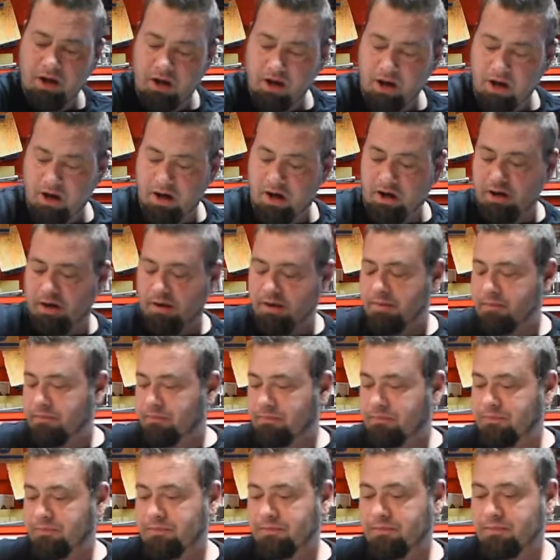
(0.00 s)

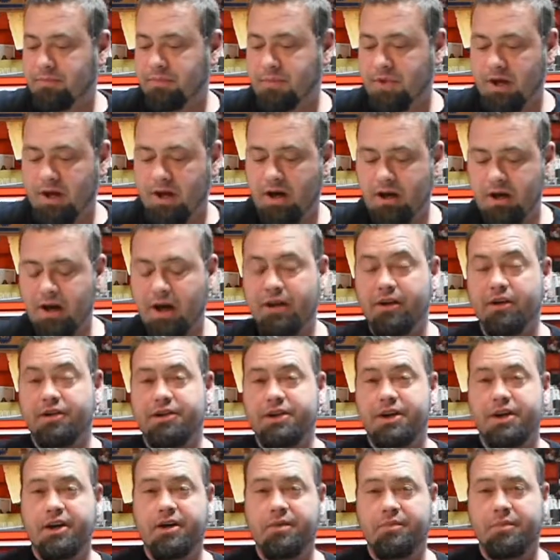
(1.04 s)
Another
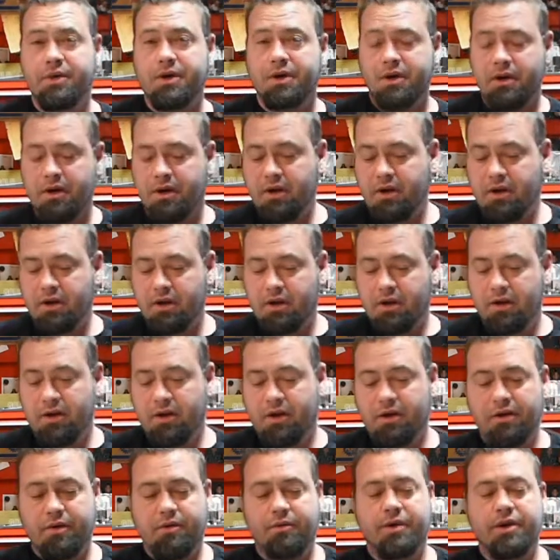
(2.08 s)
tip,
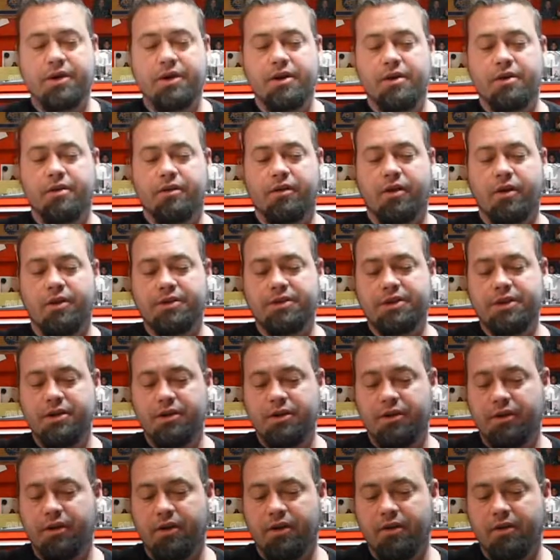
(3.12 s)
when you're closing
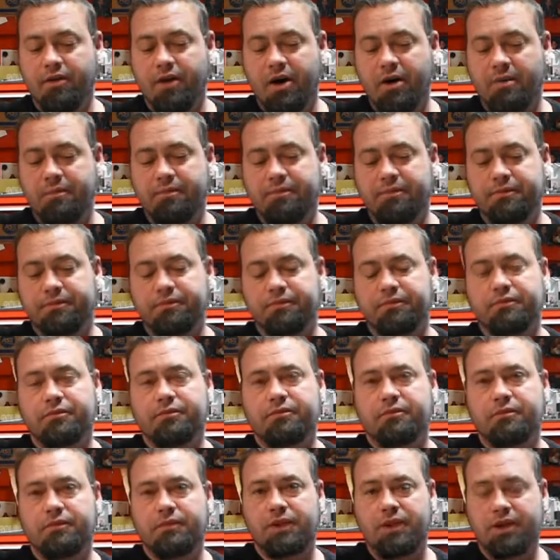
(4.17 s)
your glue up,
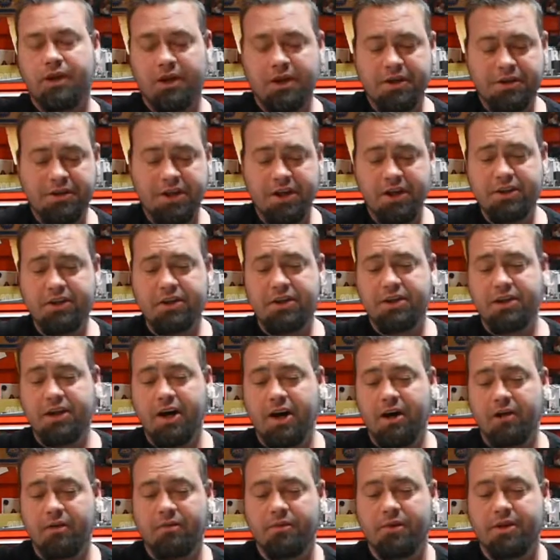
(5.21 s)
cinch it
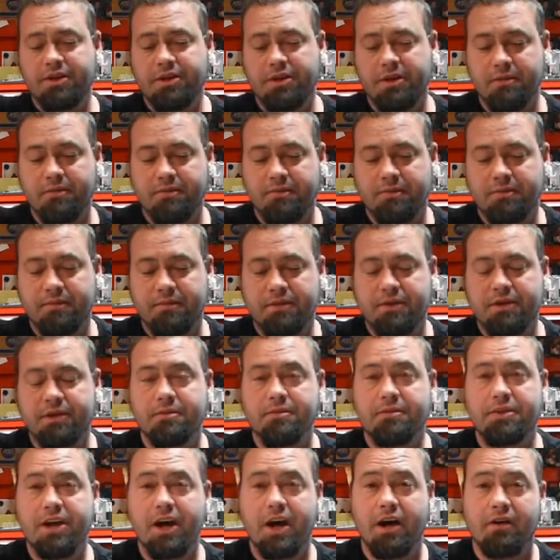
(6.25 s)
down with some
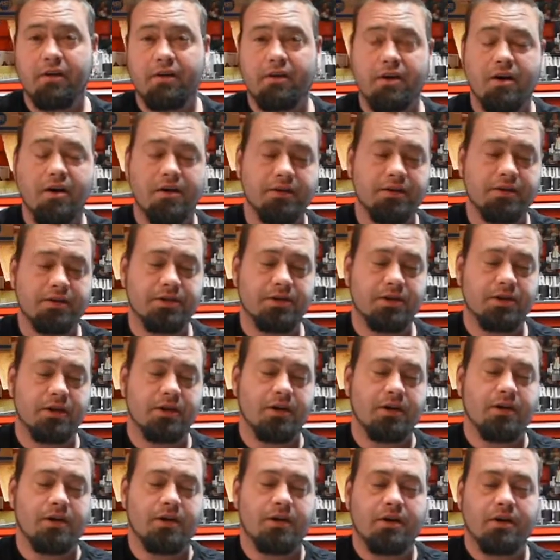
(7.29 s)
channel locks.
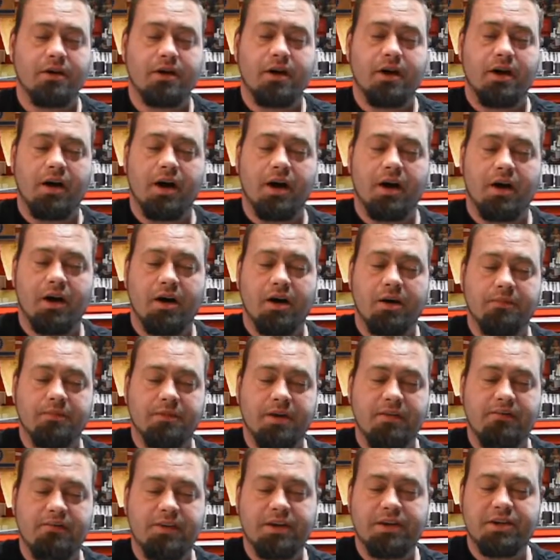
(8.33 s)

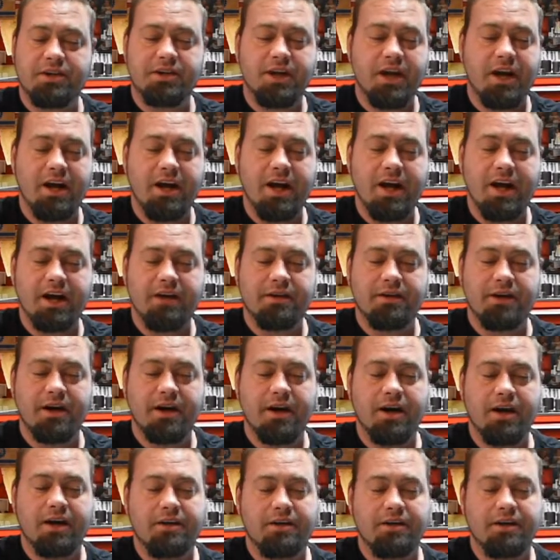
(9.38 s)
If you just get it hand
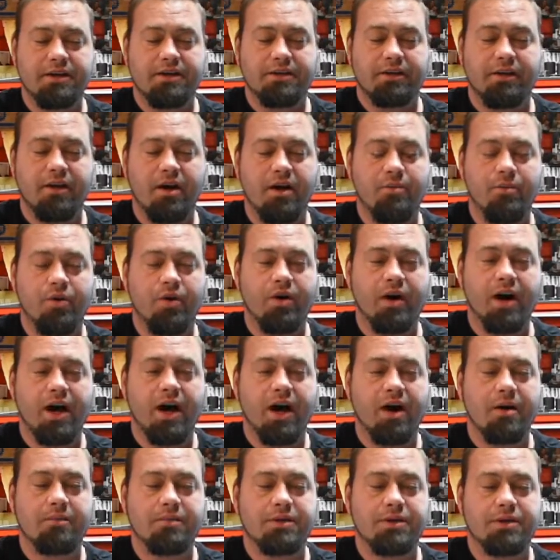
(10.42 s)
tight, it's a lot more
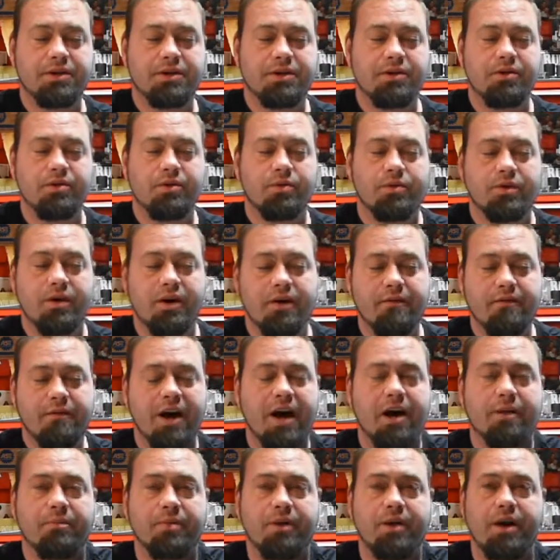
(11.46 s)
apt to
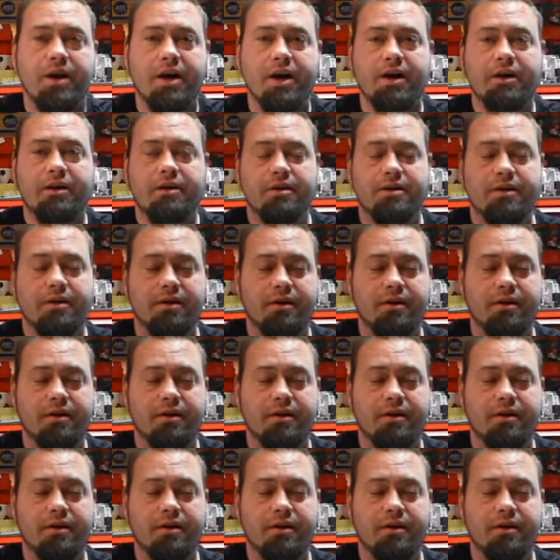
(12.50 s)
evaporate,